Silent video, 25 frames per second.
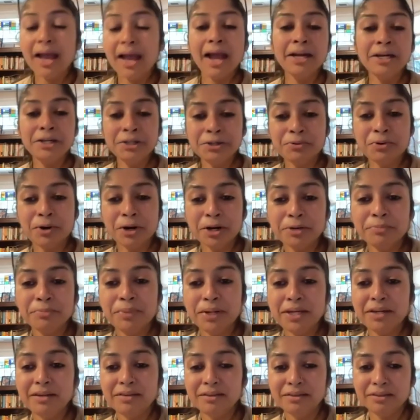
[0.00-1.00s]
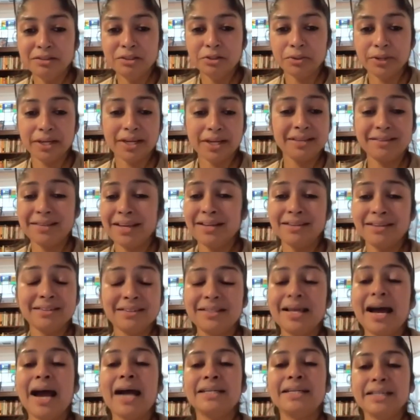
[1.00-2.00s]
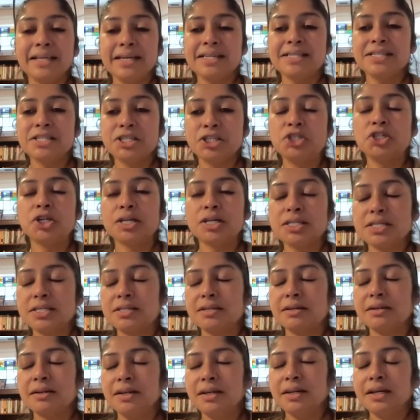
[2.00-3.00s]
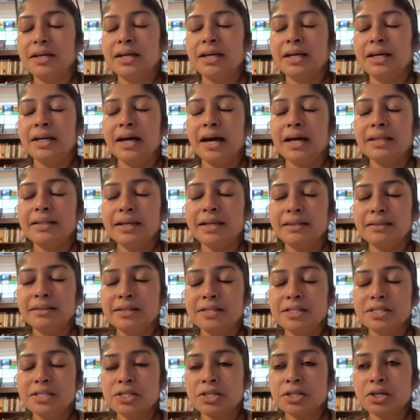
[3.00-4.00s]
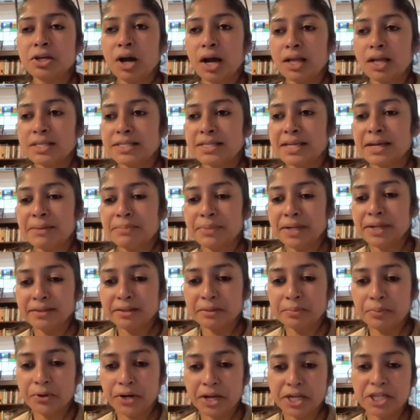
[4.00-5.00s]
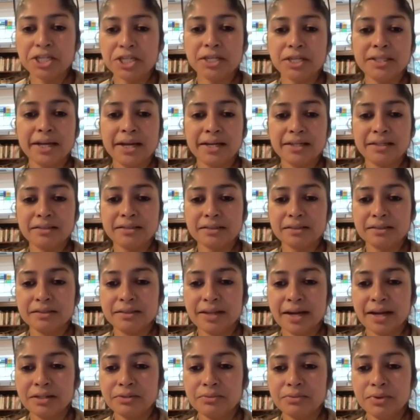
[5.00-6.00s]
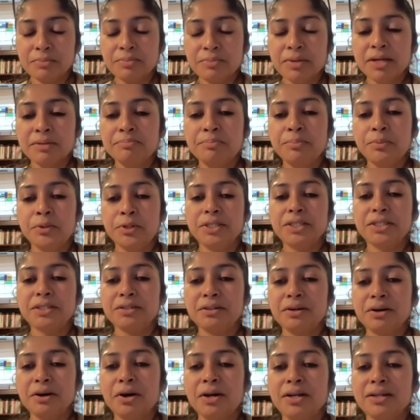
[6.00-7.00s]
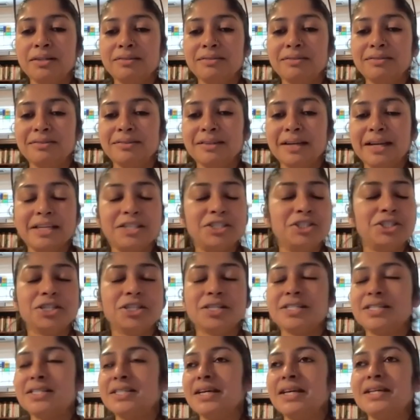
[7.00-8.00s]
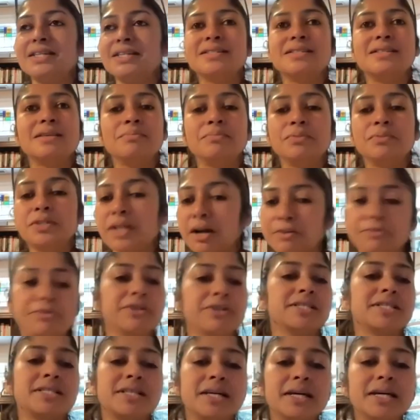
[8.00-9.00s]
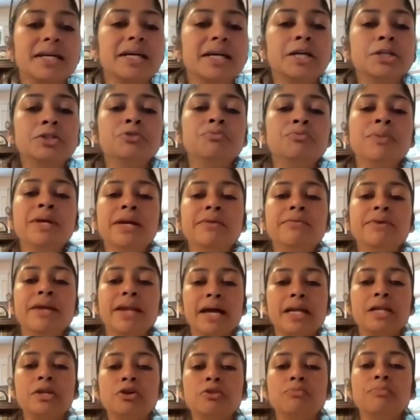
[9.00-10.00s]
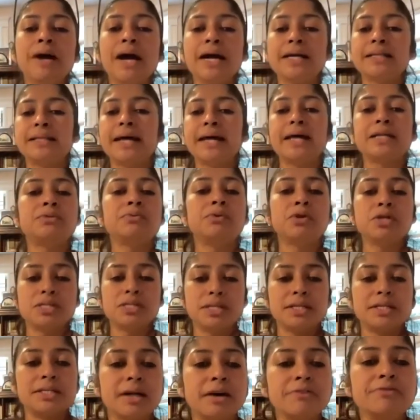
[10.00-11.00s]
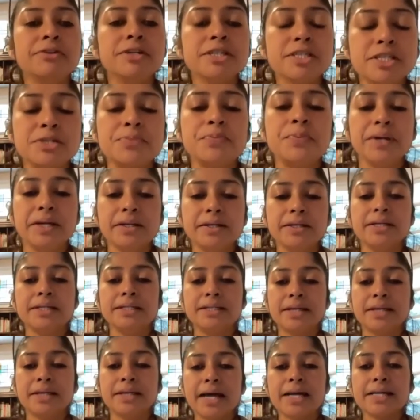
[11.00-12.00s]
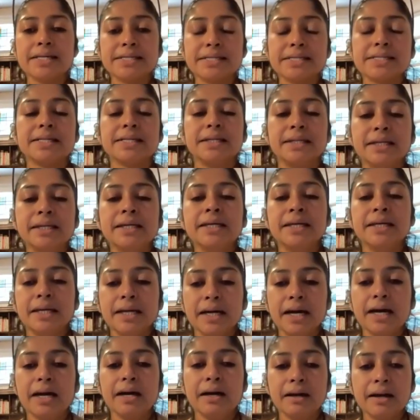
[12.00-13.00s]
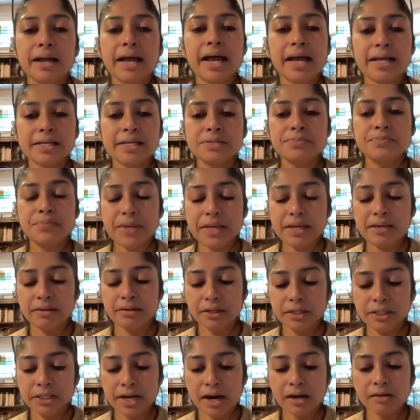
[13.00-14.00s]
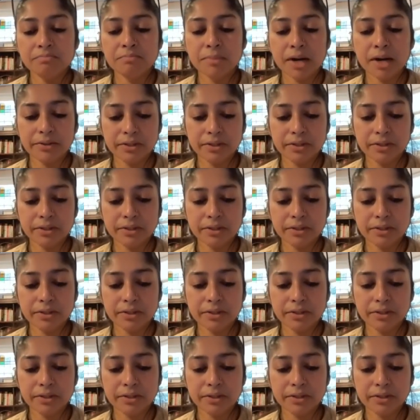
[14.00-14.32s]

and you want to be doing. I think that is just, I think this concept and the pressure that women put on, it just is the toughest. To me, when I look back, that was the toughest period as being a young